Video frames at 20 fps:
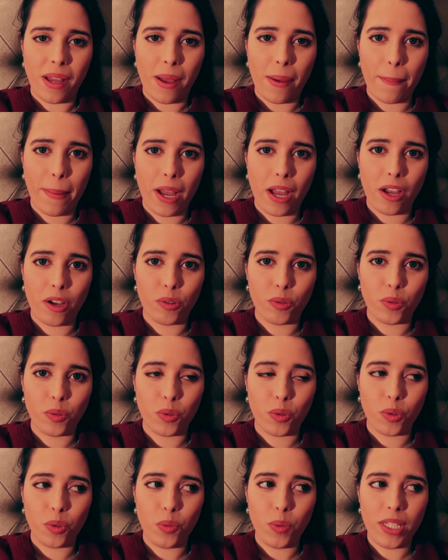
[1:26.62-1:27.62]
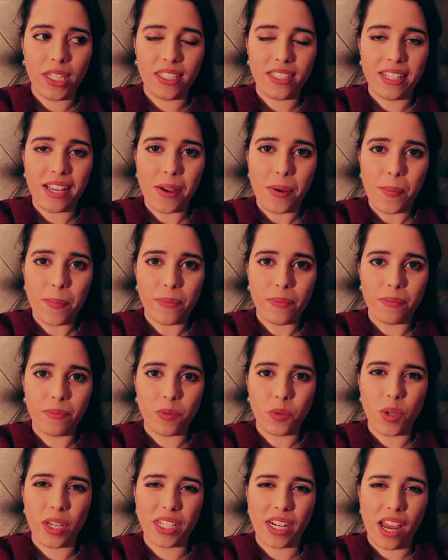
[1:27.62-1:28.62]
about 2 weeks now,
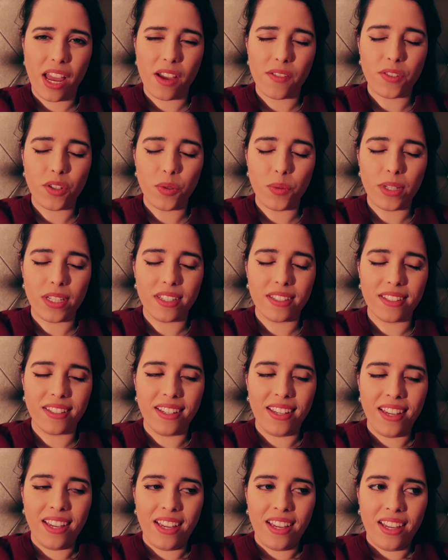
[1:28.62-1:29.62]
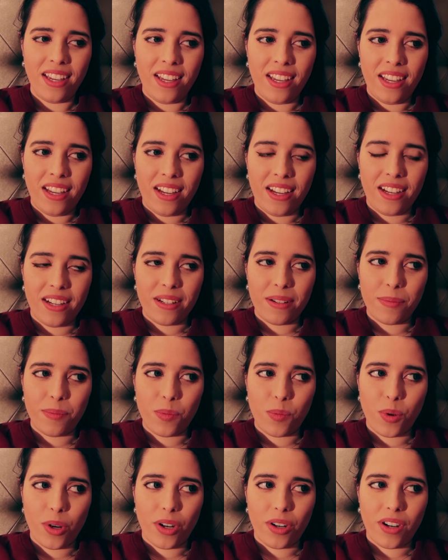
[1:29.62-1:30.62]
week and a half, 2 weeks,
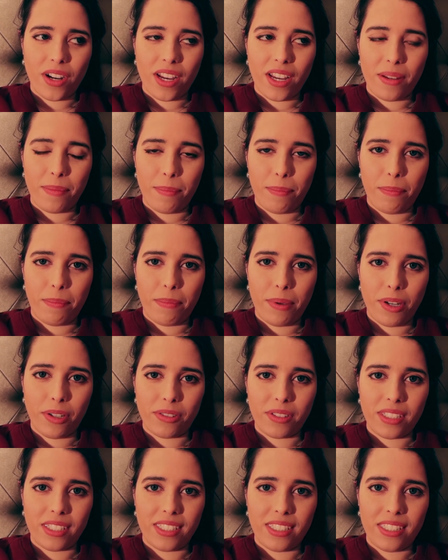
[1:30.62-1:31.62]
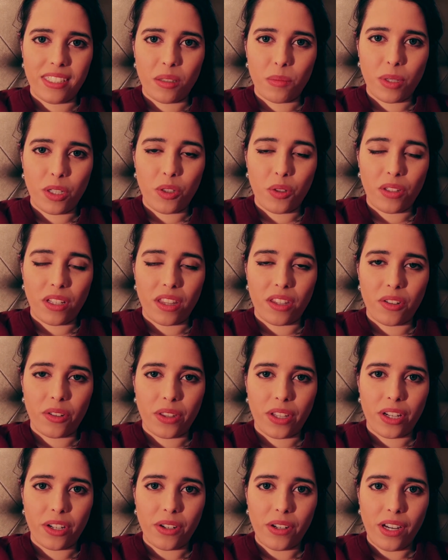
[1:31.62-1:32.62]
where I barely see them. I know that they're
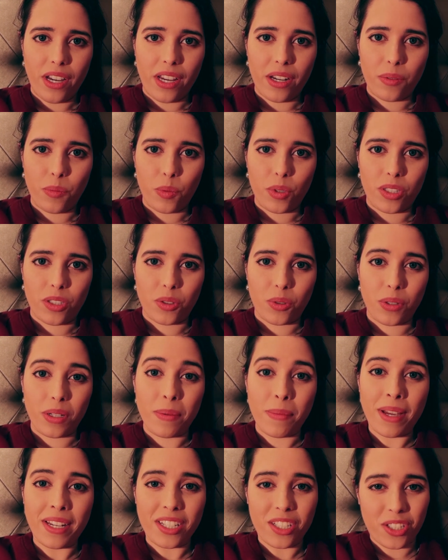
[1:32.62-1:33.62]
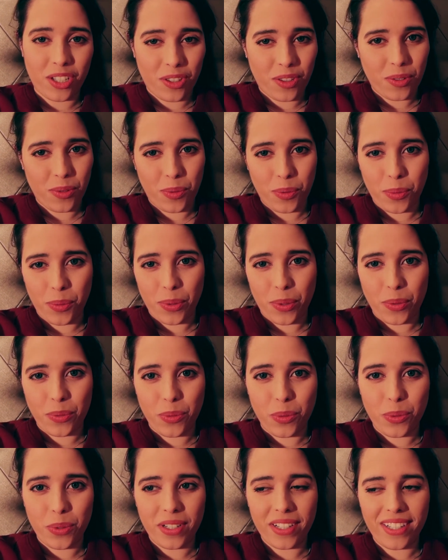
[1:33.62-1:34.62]
there, and we scream at each other through the
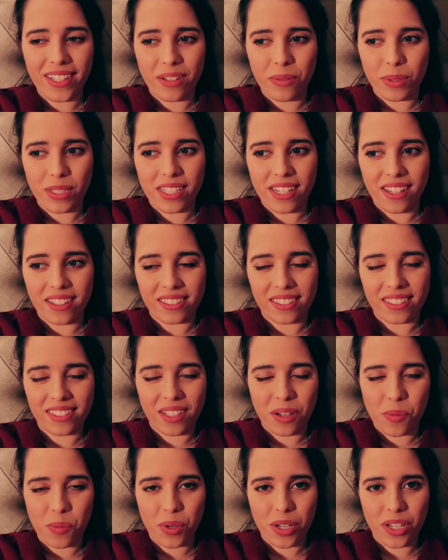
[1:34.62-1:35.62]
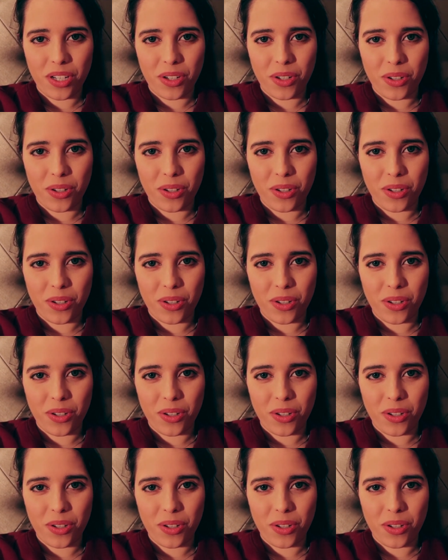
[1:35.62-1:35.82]
door, and we text, and we